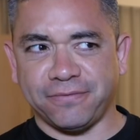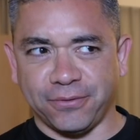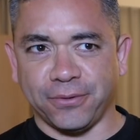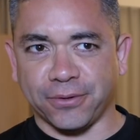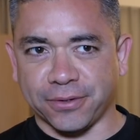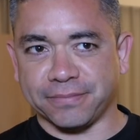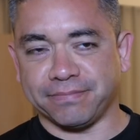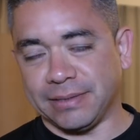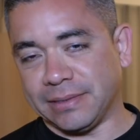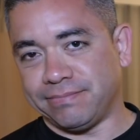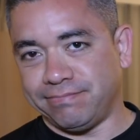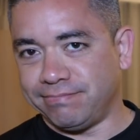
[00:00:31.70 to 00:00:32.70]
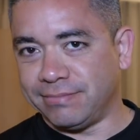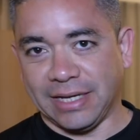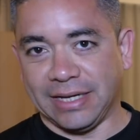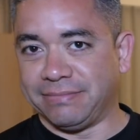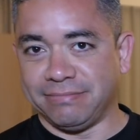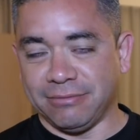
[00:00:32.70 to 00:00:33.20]
for uh,
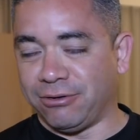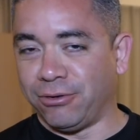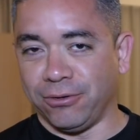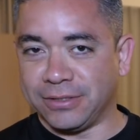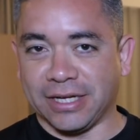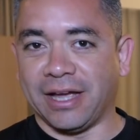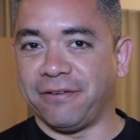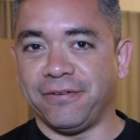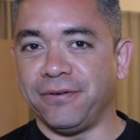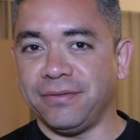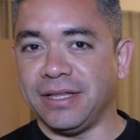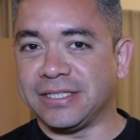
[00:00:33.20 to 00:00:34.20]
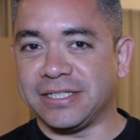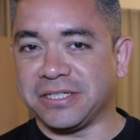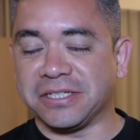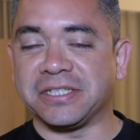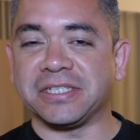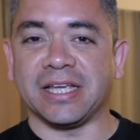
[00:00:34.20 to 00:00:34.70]
an old iPhone, let's just